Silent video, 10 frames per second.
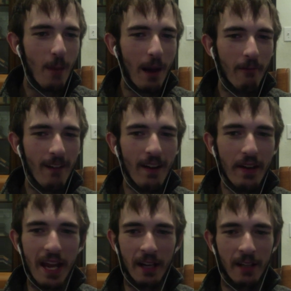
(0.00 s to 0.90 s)

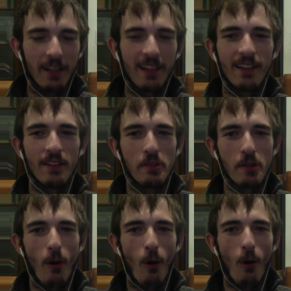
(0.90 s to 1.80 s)
redneck
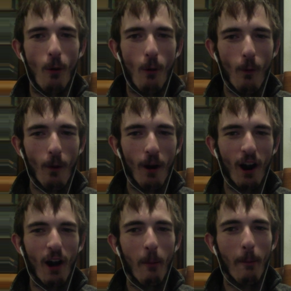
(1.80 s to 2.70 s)
is
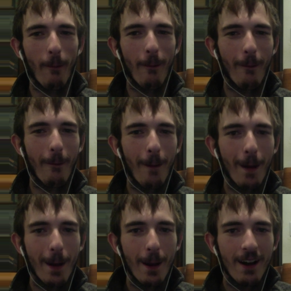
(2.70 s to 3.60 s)
horrible,
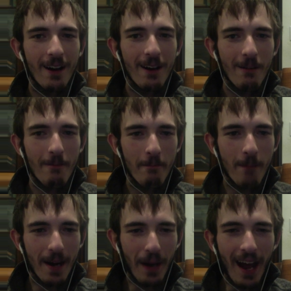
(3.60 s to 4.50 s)

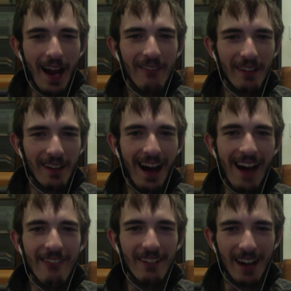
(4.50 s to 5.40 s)
but I have
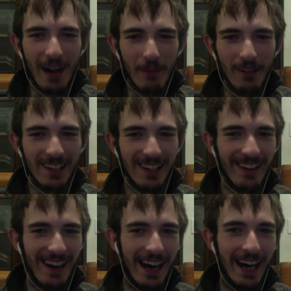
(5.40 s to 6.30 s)
a couple of
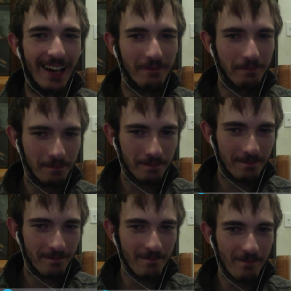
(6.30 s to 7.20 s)
I
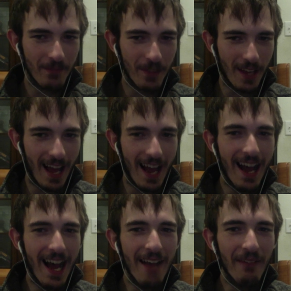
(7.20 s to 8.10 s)

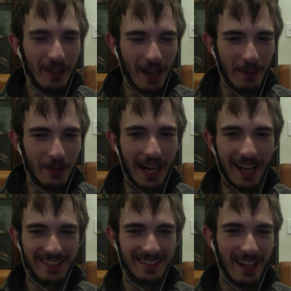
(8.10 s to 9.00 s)
have a couple
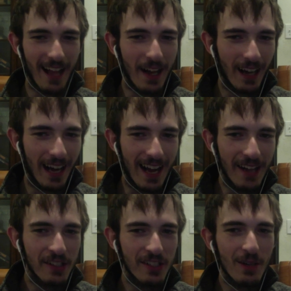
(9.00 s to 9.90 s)
accents. I
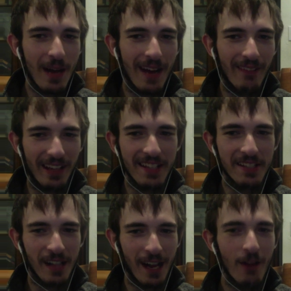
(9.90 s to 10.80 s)
actually do have an East
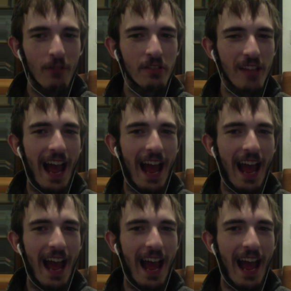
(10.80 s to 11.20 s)
Coast